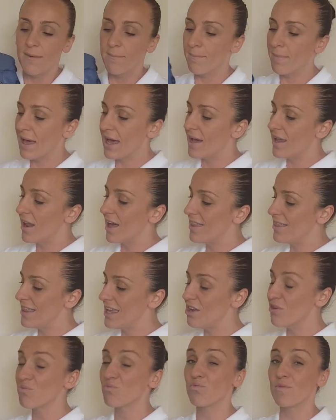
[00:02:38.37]
But I
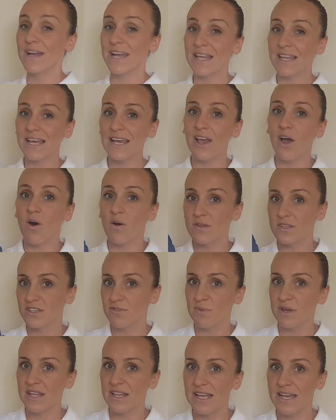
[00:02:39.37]
think really
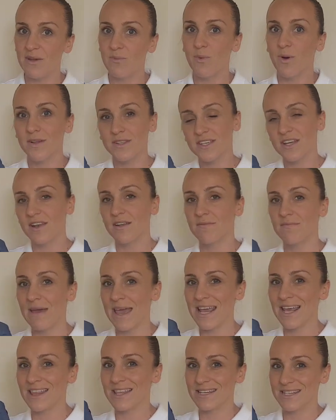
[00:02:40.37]
ultimately what's going to
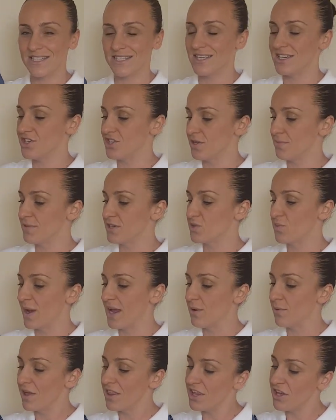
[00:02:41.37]
make the decision
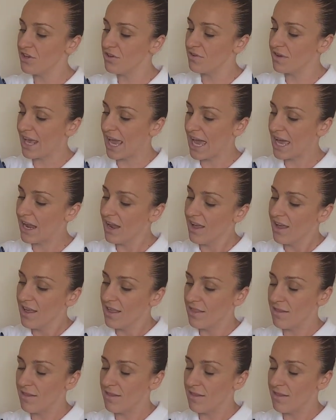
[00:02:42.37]
between whether you get